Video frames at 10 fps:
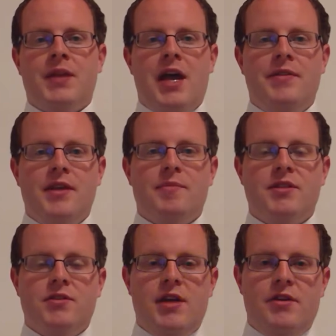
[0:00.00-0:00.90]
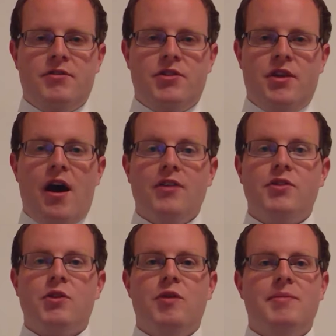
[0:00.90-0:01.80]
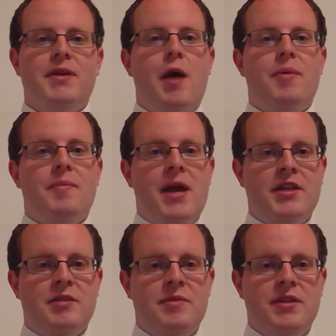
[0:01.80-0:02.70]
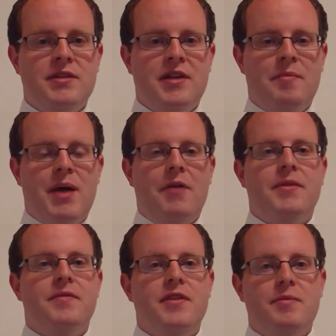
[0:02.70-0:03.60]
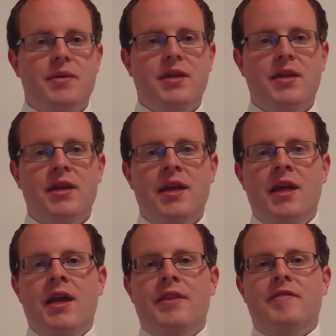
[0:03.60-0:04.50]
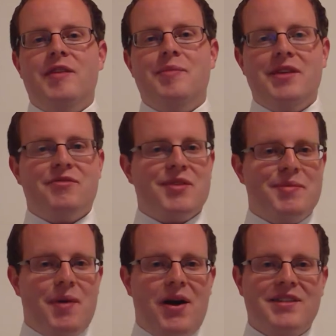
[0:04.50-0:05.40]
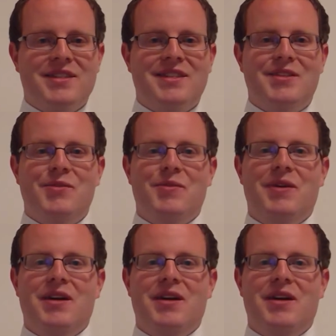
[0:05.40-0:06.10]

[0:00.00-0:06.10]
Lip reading: I think Mr. Daniels should also go up to upper management about the VP. The VP's response to